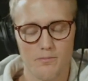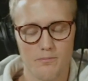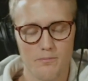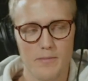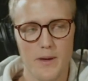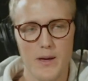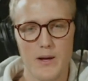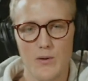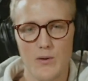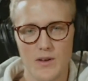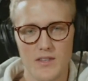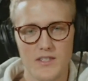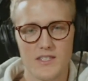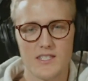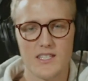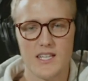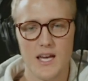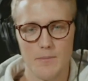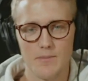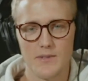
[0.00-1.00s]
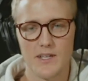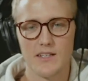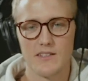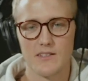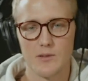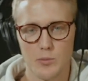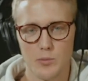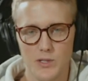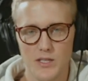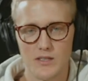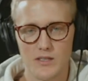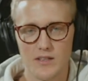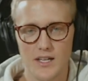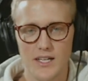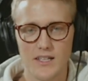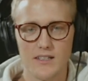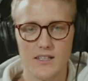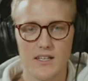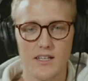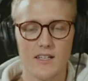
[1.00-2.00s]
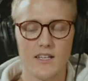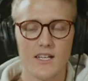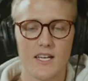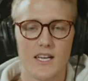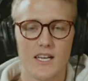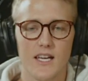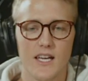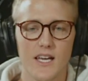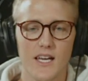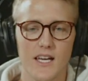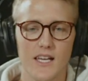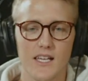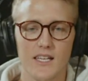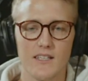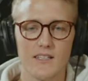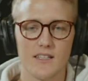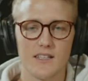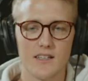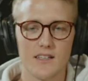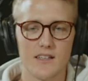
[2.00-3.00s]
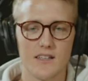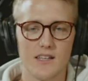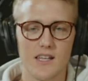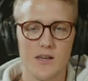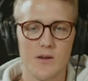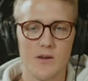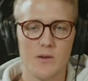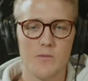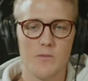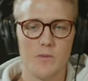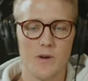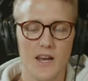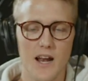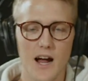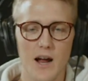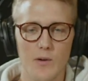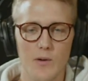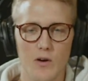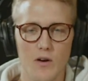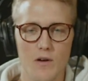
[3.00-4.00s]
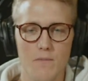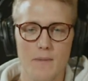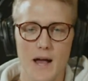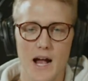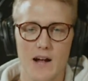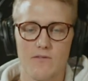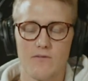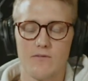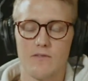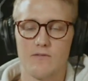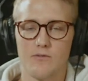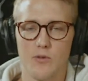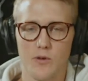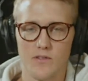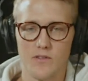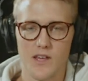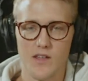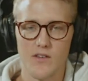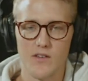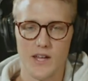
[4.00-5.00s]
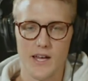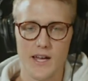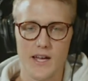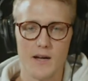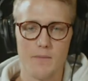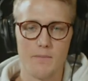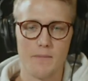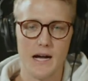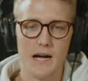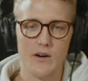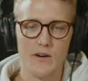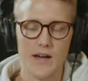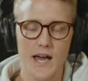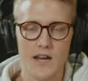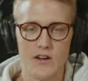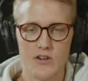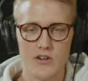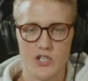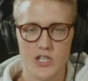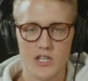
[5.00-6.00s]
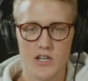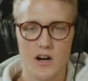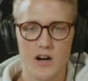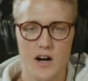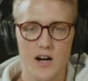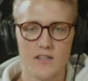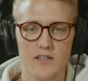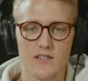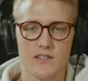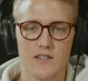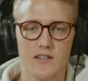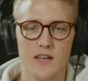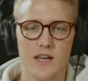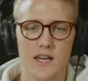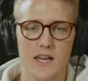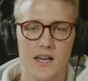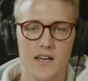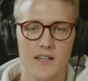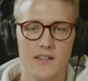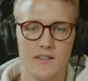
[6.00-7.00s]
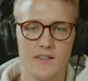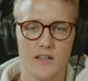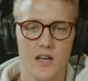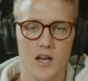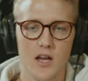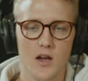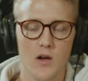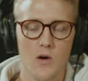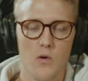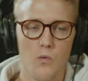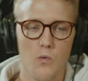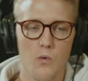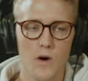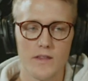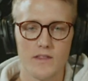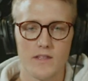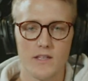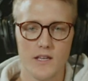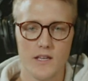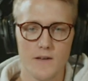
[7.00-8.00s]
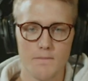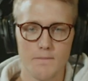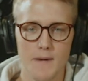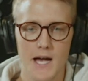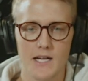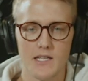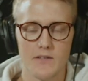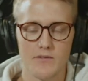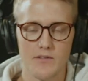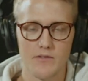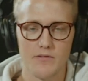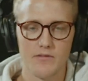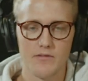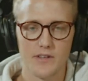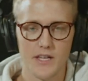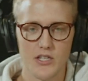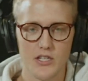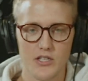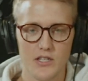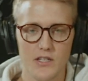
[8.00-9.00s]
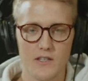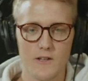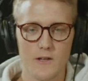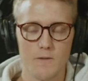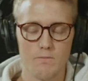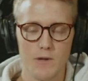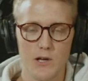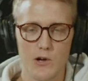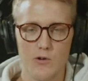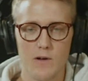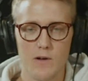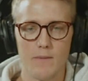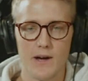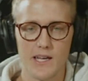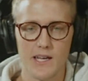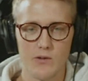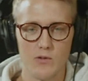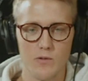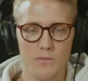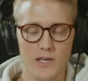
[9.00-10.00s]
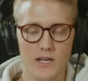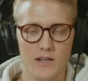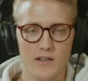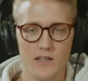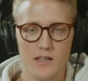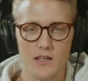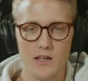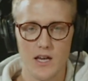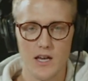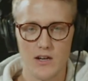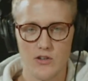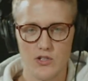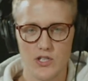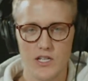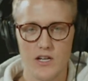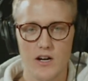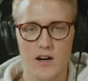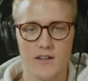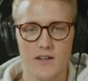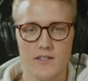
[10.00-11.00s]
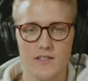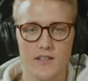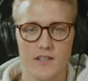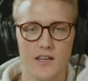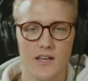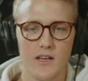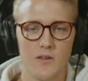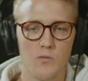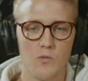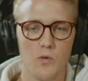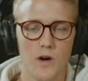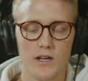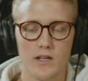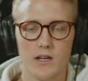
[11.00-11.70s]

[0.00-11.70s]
Bitcoin skeptic, to put it lightly. And he and I were going back and forth the other day about energy costs and what the impact of inflation in Bitcoin mining will be on energy costs and what